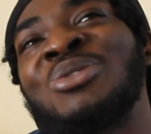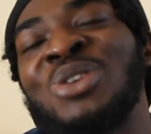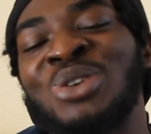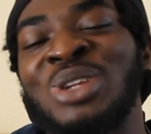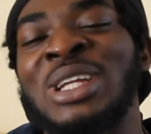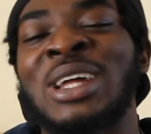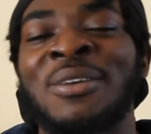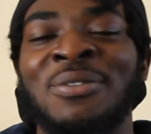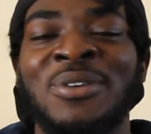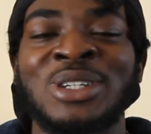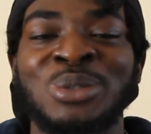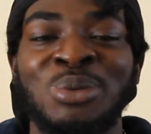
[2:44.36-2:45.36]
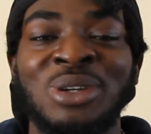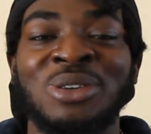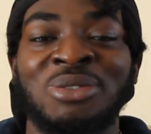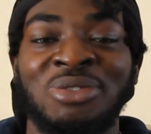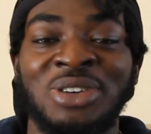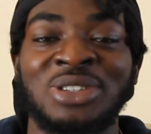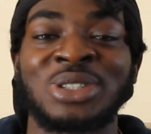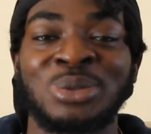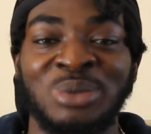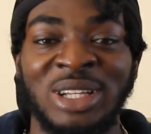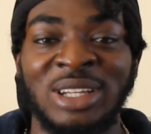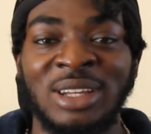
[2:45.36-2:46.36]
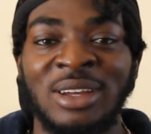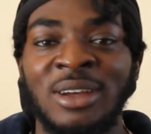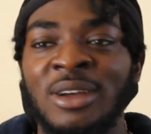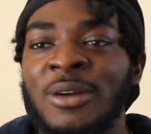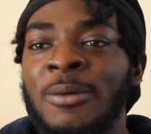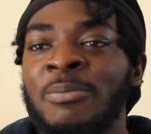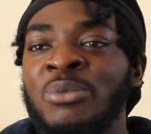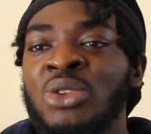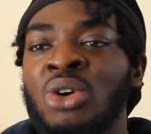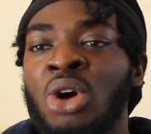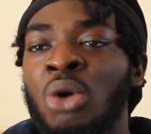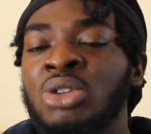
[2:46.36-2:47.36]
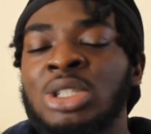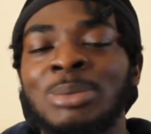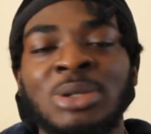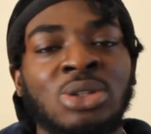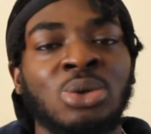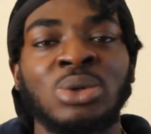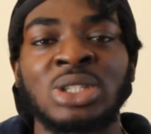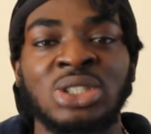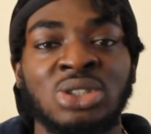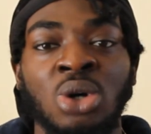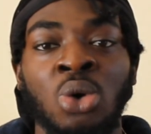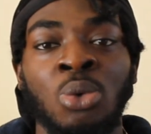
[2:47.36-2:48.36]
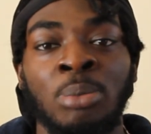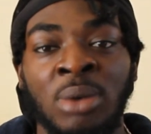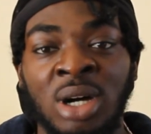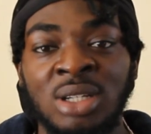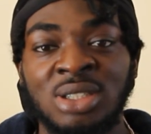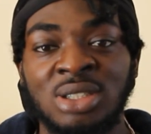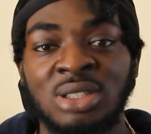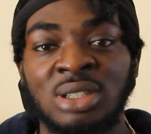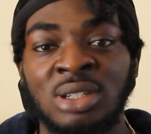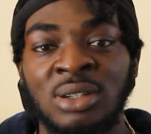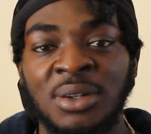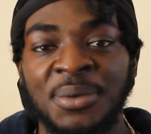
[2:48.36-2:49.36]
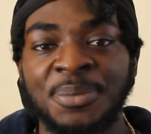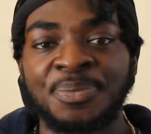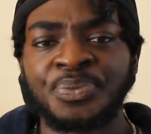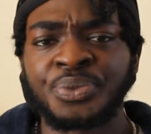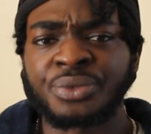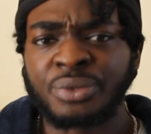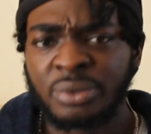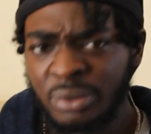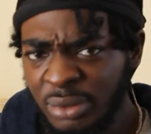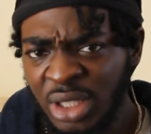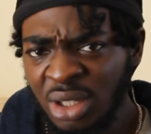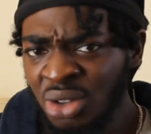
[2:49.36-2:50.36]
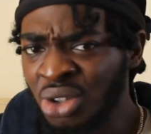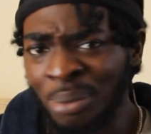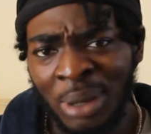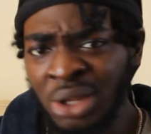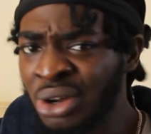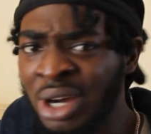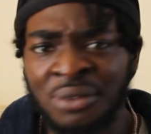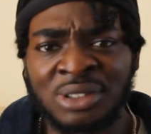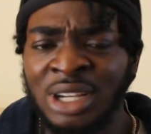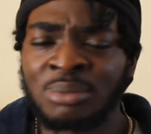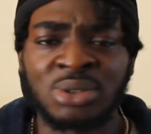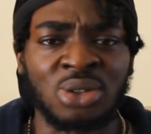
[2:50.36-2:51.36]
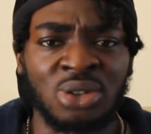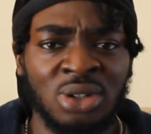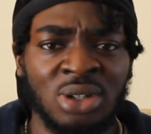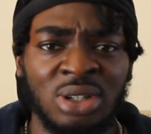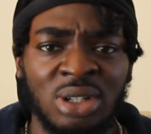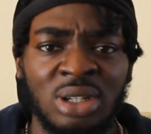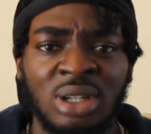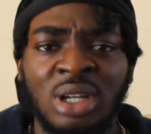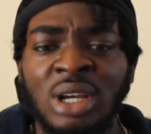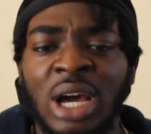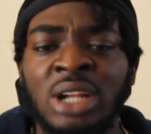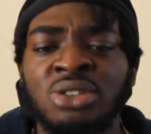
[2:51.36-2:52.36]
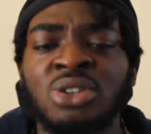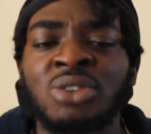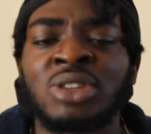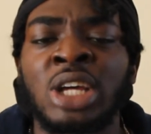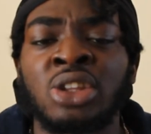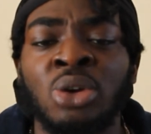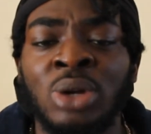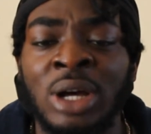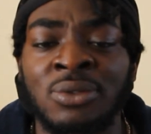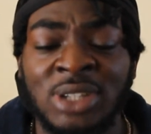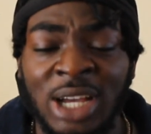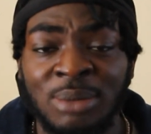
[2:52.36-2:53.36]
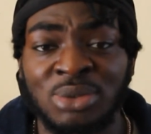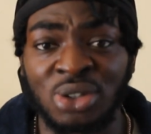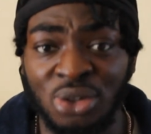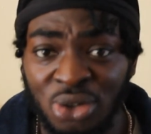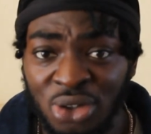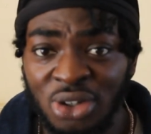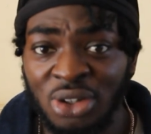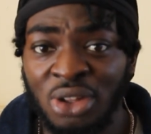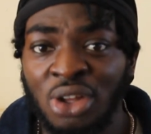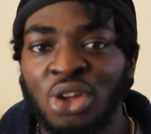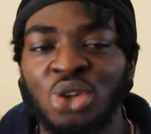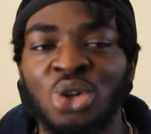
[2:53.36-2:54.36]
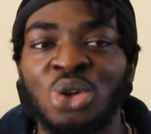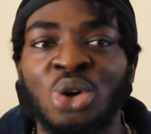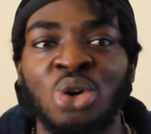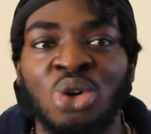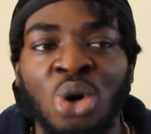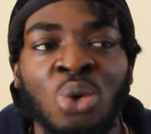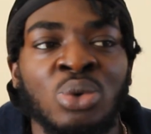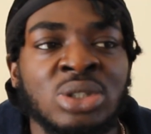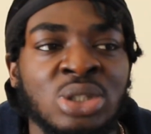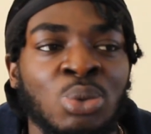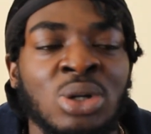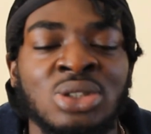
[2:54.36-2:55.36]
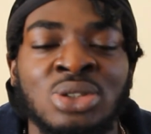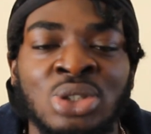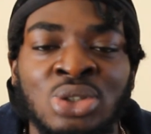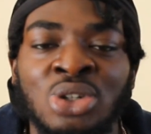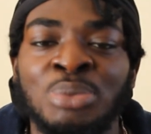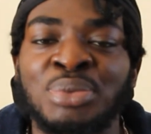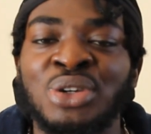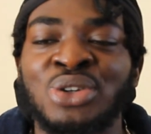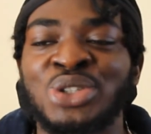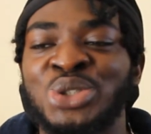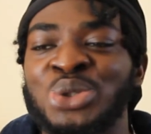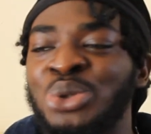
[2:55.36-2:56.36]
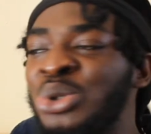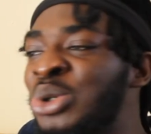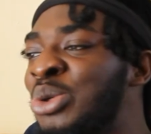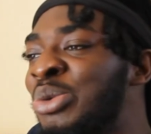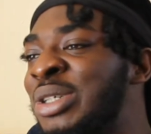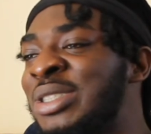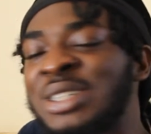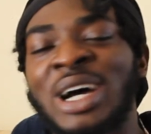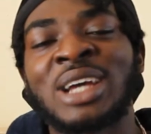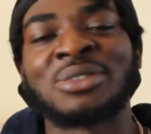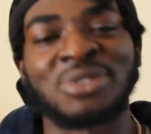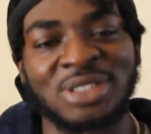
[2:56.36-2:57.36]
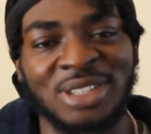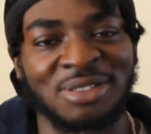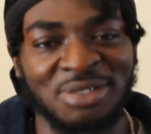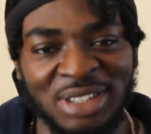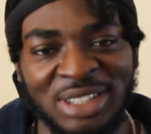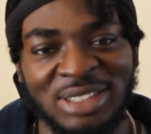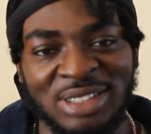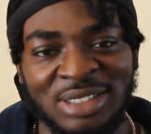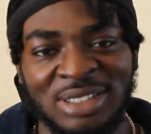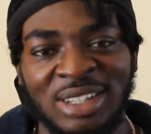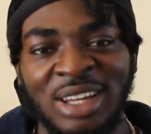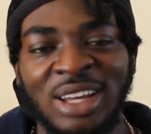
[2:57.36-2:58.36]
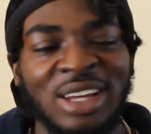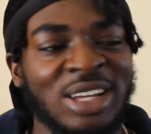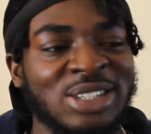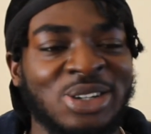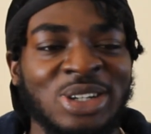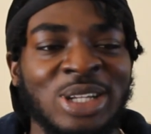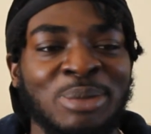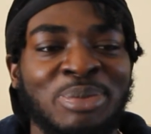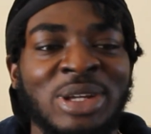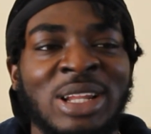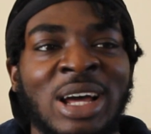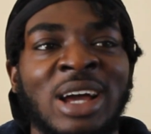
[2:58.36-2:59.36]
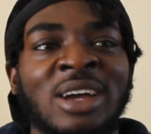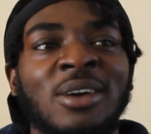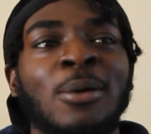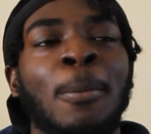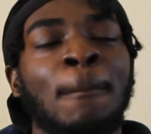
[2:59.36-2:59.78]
of uni, that first week of freshers week, you're going to be doing so much. You may not have time to cook. But it's not even like you don't have time to cook. You're not going to want to cook because you're always tired for some reason. It's going to be like,